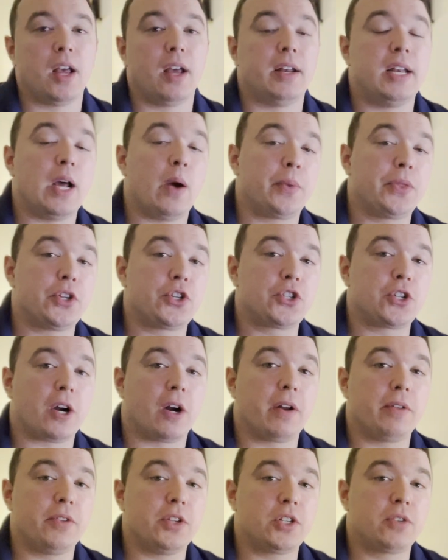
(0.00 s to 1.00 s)
Now, at the start
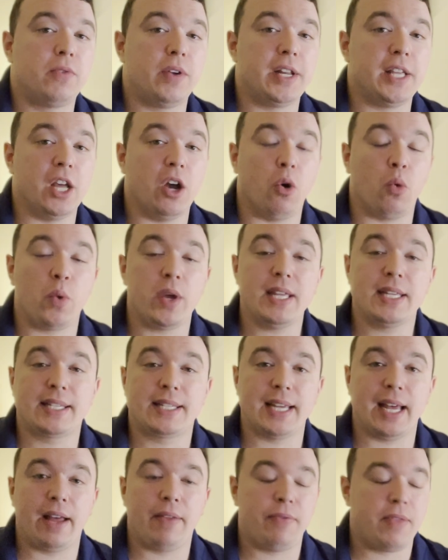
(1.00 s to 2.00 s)
of this video, we
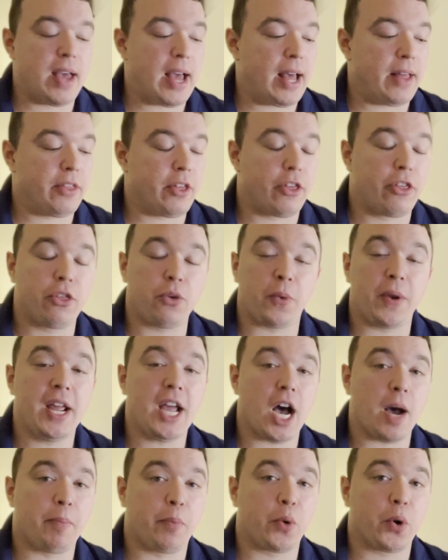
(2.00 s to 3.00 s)
said that the three
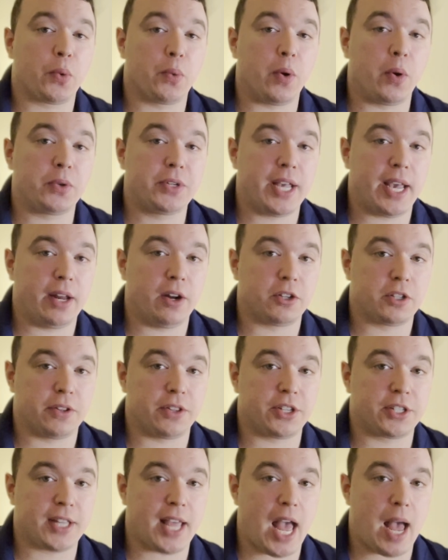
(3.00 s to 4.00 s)
upward rotators of the
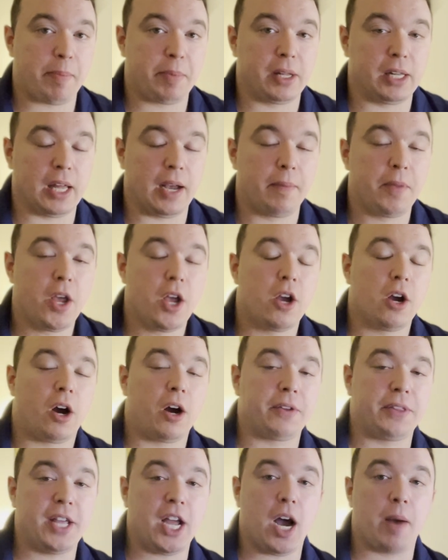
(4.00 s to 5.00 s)
scapula are
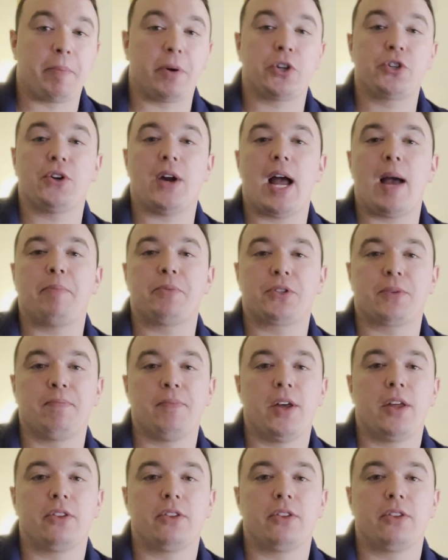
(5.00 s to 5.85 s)
the upper traps,